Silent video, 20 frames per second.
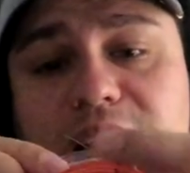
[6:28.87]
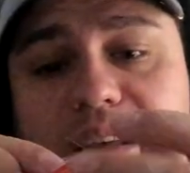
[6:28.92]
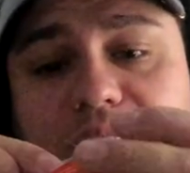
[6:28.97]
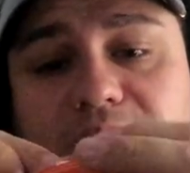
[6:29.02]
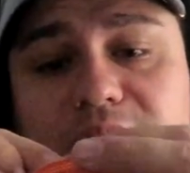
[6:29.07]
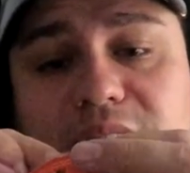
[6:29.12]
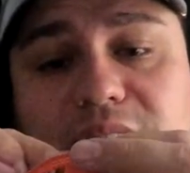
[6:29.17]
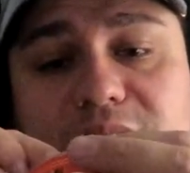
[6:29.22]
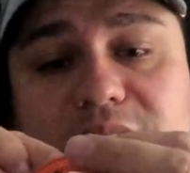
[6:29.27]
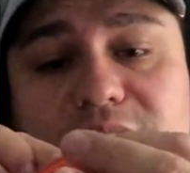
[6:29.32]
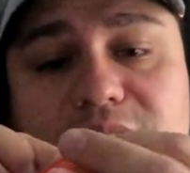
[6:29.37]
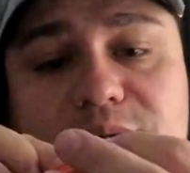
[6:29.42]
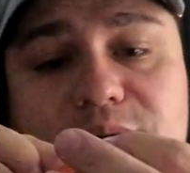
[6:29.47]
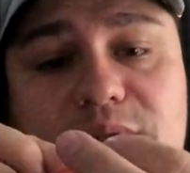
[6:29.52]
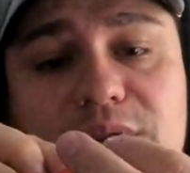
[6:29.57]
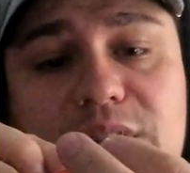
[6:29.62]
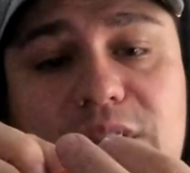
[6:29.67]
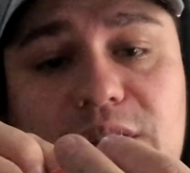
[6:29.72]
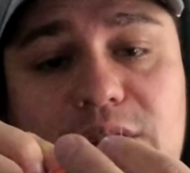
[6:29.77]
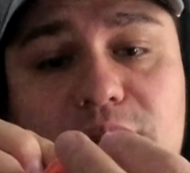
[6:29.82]
It doesn't
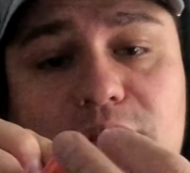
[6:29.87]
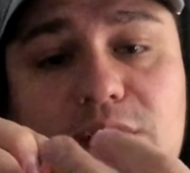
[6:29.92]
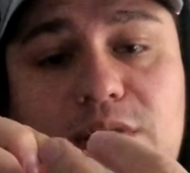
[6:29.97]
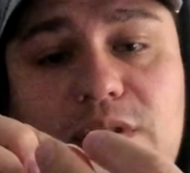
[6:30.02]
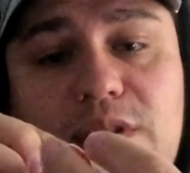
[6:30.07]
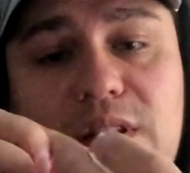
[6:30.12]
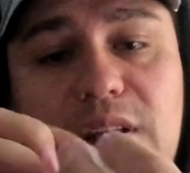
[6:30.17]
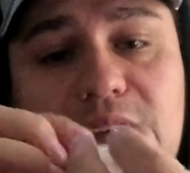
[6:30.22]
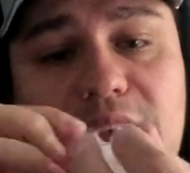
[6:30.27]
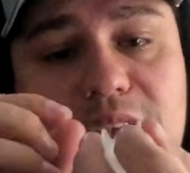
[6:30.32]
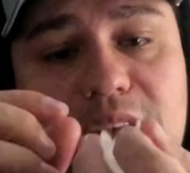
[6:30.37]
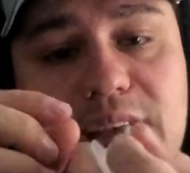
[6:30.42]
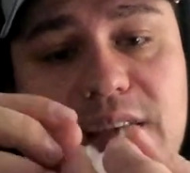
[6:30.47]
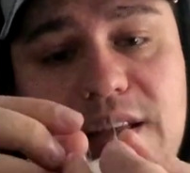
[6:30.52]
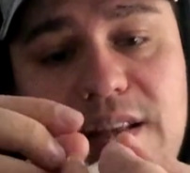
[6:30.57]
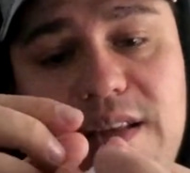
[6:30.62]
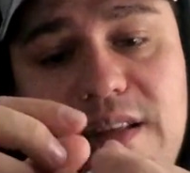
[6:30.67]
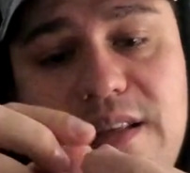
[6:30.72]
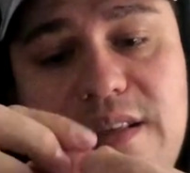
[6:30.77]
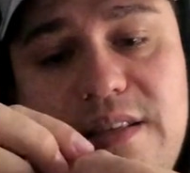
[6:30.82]
really look like
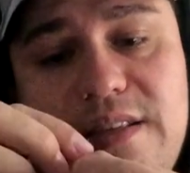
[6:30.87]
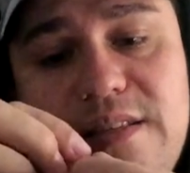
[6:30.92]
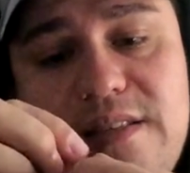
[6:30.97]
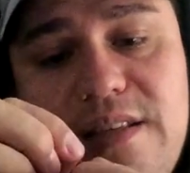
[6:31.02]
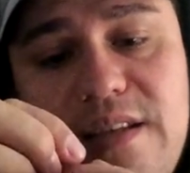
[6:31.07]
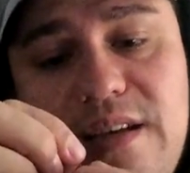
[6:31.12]
it is